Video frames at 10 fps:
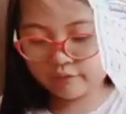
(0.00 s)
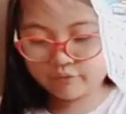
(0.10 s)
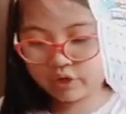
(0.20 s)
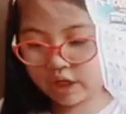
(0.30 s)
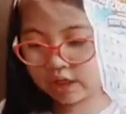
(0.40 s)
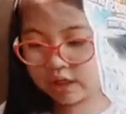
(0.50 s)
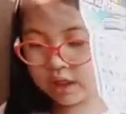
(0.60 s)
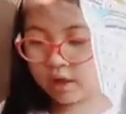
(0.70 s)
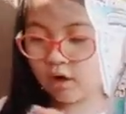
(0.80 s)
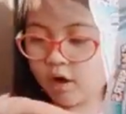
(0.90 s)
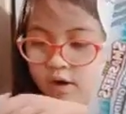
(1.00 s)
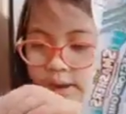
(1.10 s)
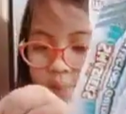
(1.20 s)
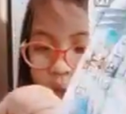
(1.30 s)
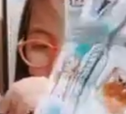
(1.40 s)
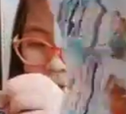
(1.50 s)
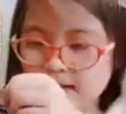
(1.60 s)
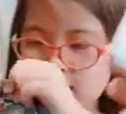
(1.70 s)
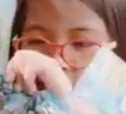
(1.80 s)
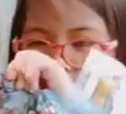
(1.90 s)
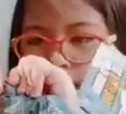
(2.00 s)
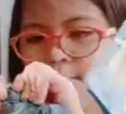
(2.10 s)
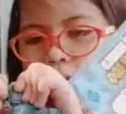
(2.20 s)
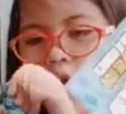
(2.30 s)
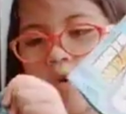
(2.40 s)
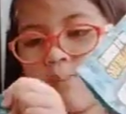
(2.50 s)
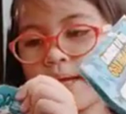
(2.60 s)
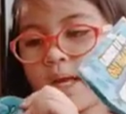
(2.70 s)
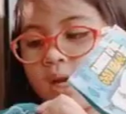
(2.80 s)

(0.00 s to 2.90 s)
things here on the bag. Let me open it.